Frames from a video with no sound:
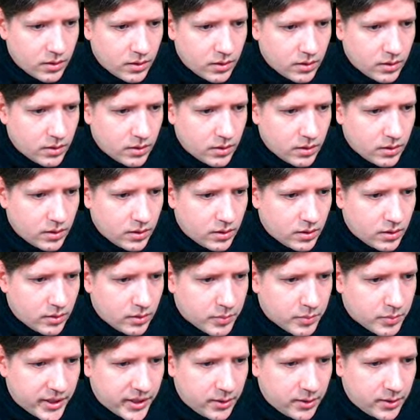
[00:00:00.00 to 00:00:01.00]

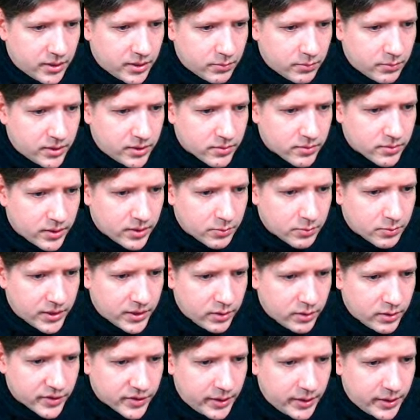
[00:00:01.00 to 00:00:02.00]
player 1 wins round 1 of
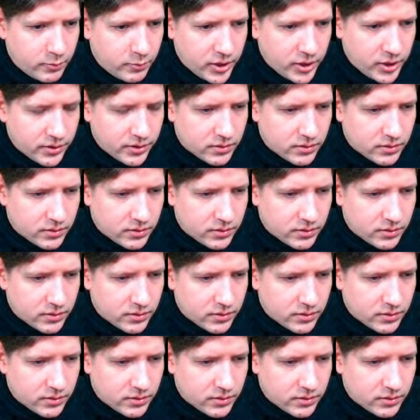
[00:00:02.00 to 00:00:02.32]
game 1.